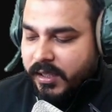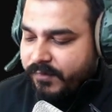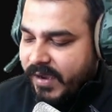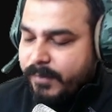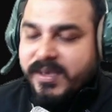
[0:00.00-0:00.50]

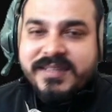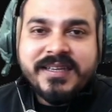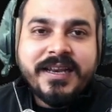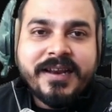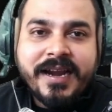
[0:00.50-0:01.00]
If I
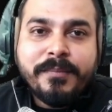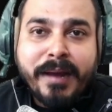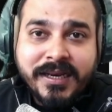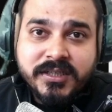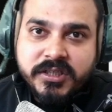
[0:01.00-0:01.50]
basically write
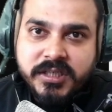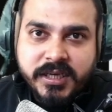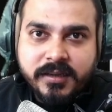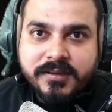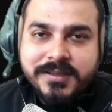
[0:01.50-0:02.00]
minus
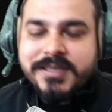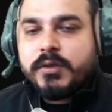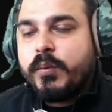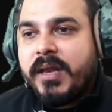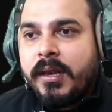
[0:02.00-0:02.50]
D,
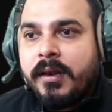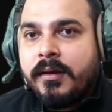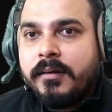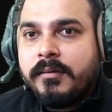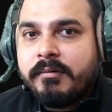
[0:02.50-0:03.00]
this will
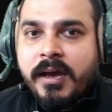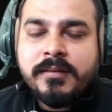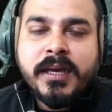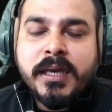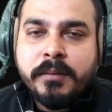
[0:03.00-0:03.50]

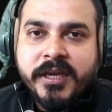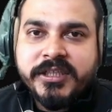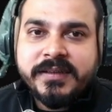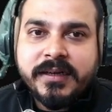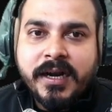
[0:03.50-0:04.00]
run the
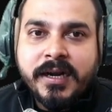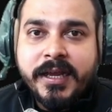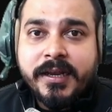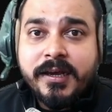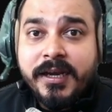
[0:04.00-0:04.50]
image as a
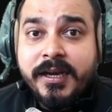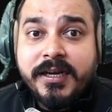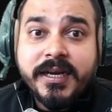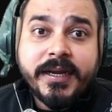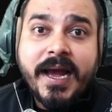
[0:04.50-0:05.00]
container in
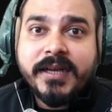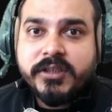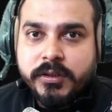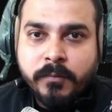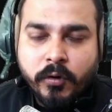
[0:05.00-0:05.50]
a
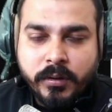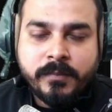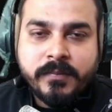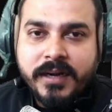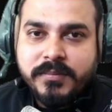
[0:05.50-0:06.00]
detached mode.
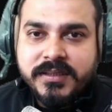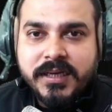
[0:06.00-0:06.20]
That